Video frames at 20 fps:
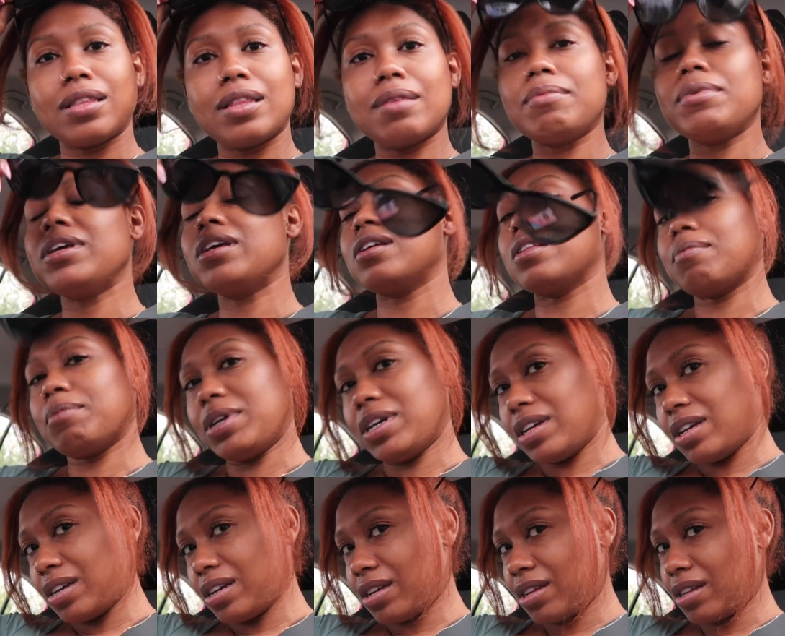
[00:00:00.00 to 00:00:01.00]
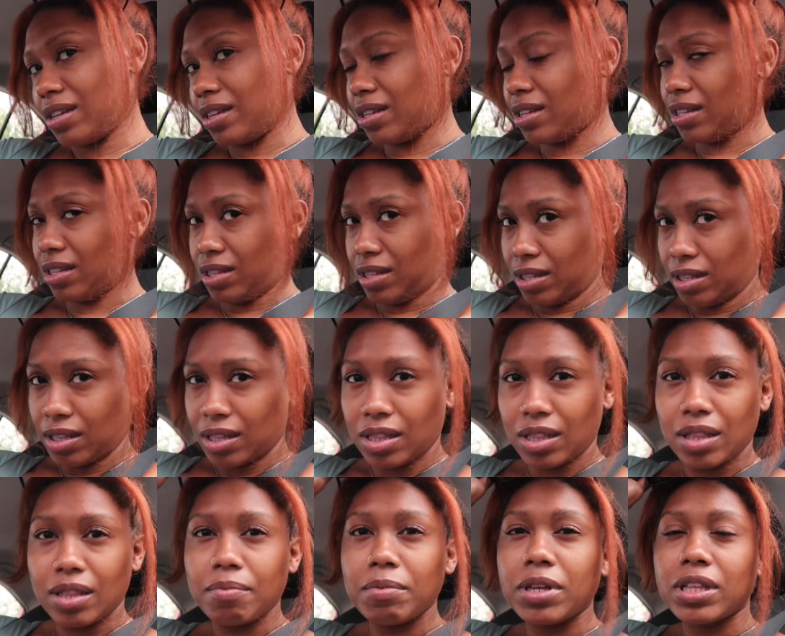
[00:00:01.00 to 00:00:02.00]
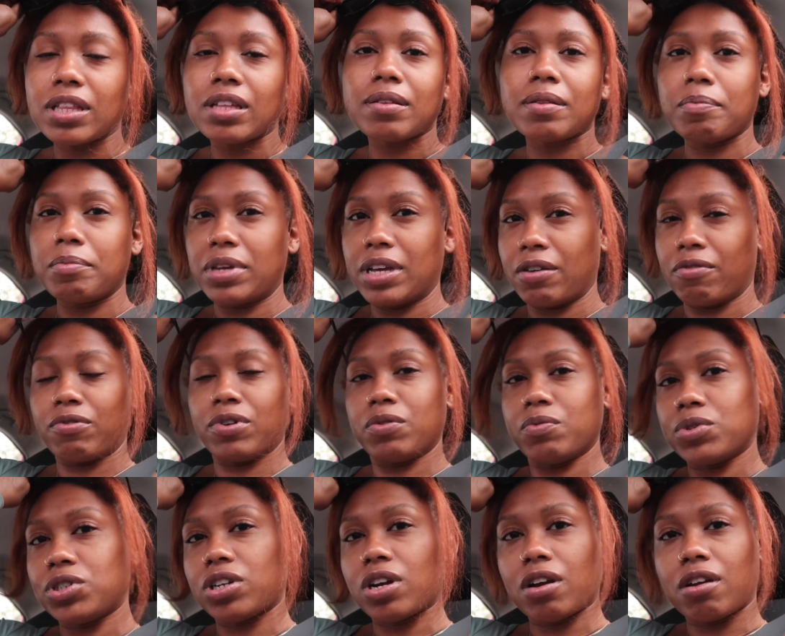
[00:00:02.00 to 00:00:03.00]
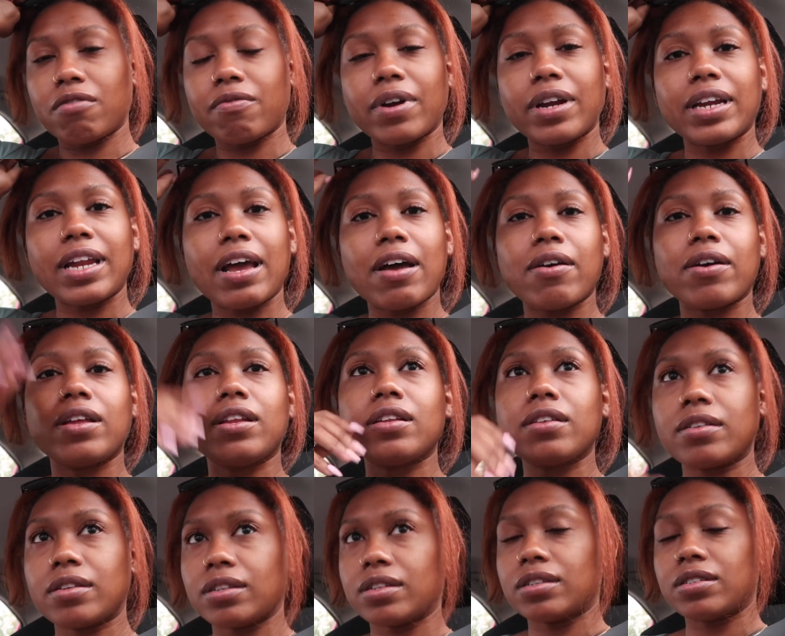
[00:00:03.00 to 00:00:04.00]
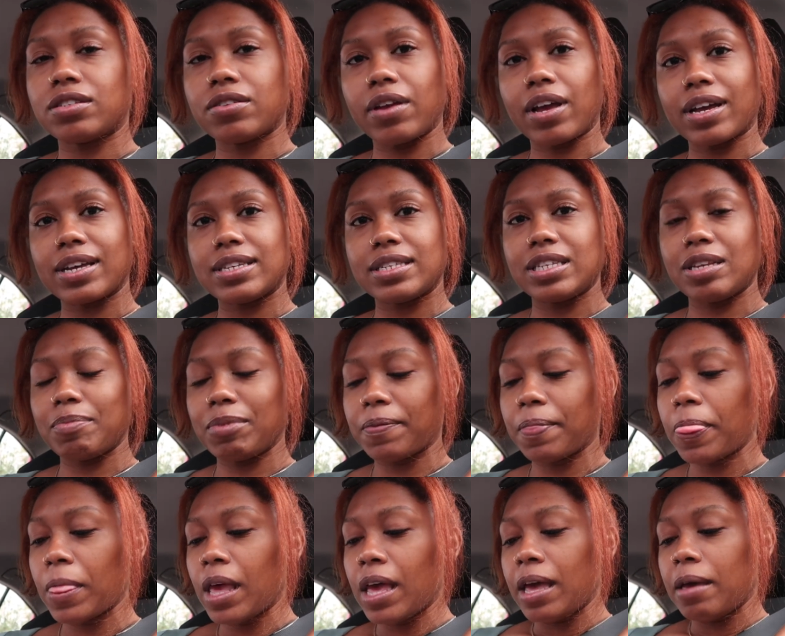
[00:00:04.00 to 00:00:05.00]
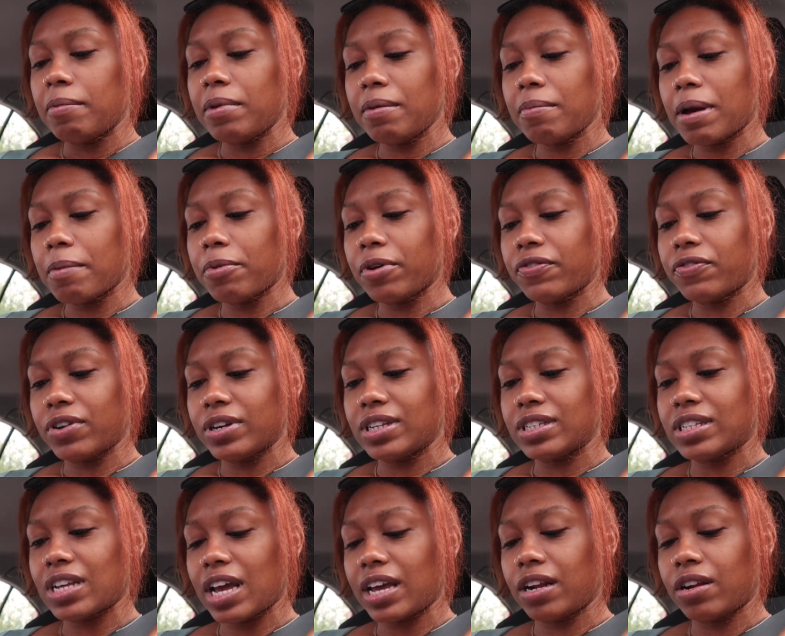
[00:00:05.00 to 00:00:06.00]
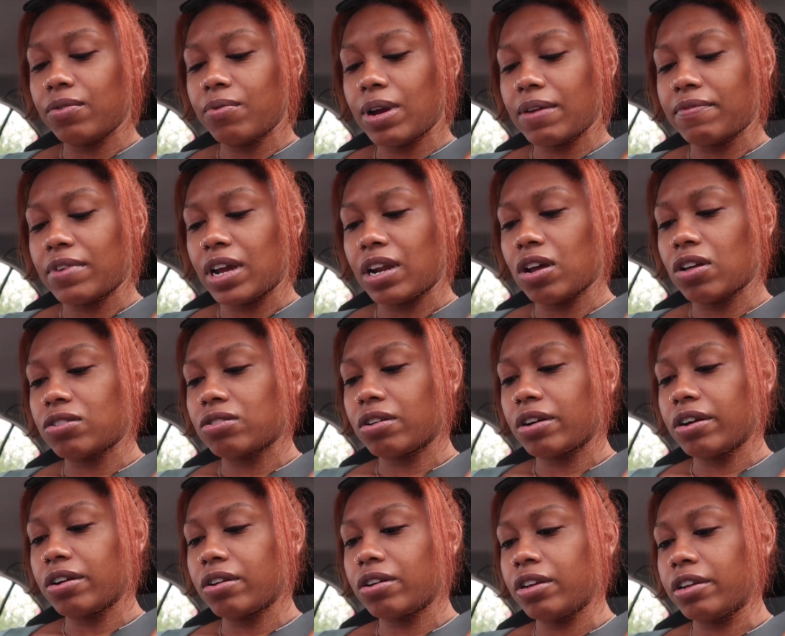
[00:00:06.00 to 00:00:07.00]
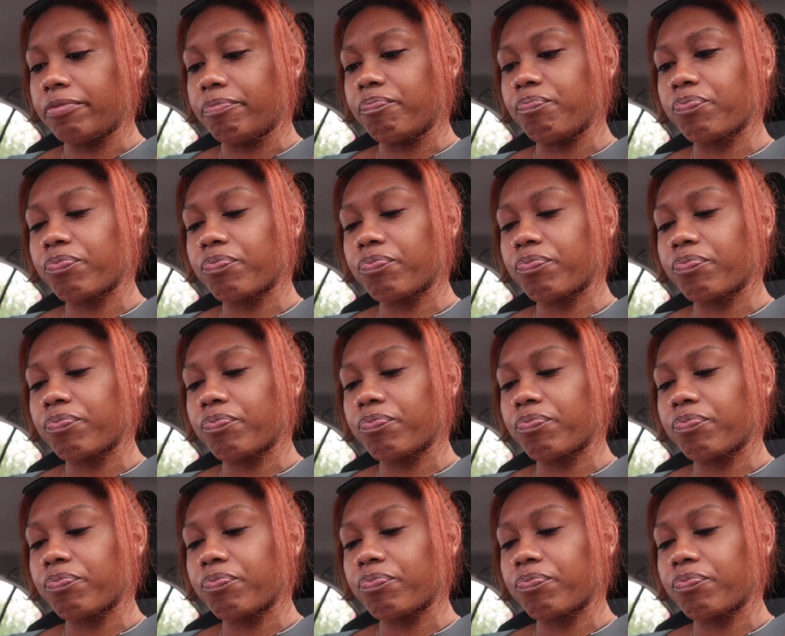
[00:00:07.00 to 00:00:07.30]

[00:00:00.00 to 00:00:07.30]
Let me get real with y'all right now and so y'all can see me. Me and my boyfriend decided, oh, I'm not all on here, but